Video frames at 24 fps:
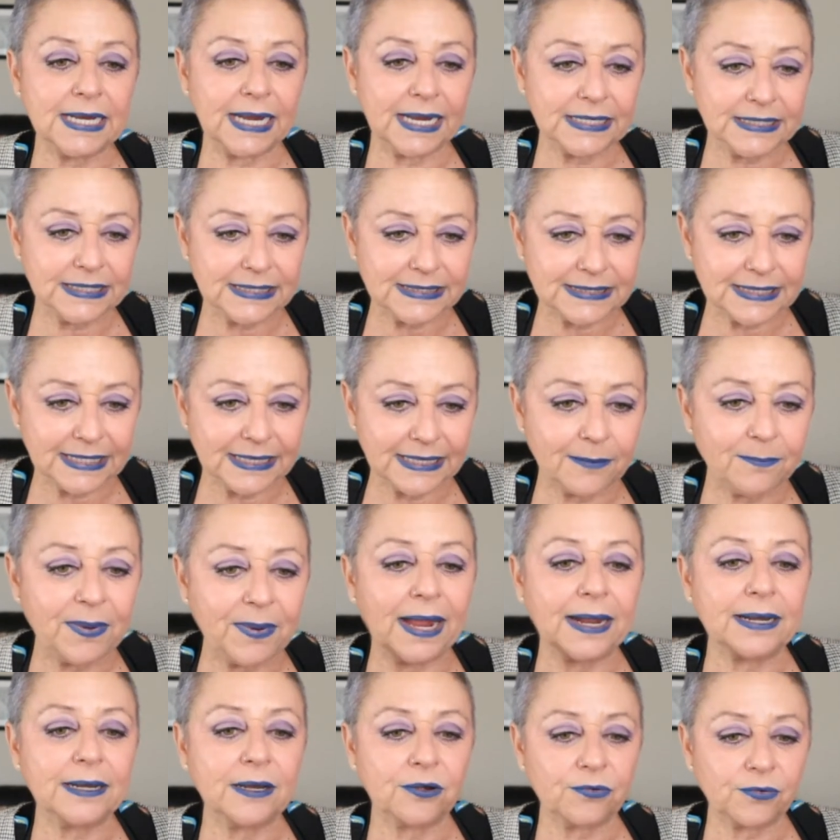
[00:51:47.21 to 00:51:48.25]
and he's in the
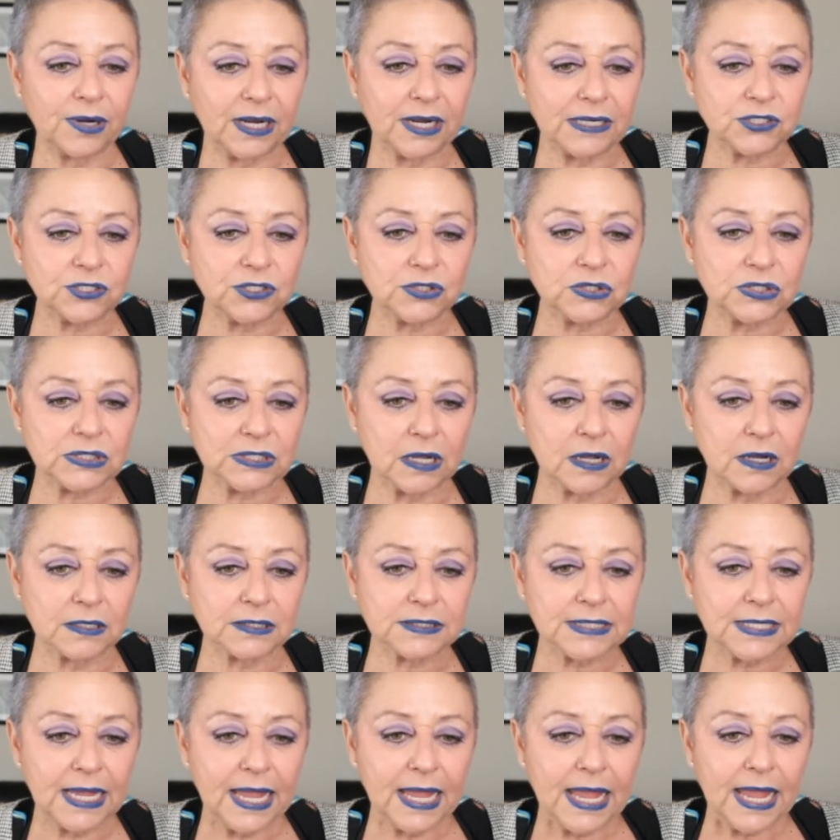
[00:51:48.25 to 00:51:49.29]
band and writes you
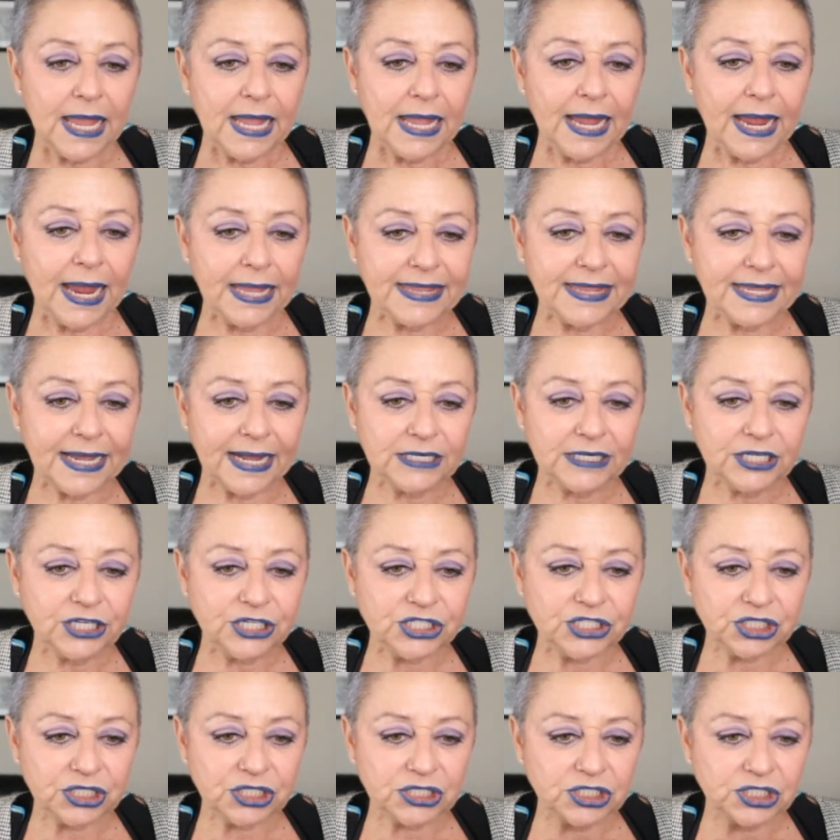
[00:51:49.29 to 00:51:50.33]
songs that he
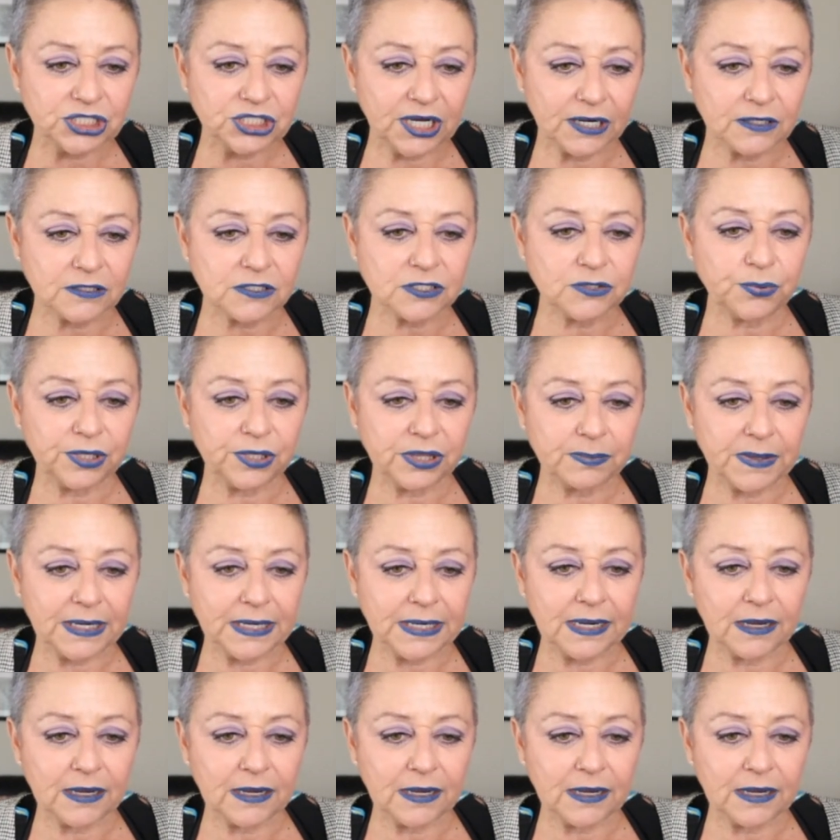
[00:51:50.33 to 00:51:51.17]
just shares with me.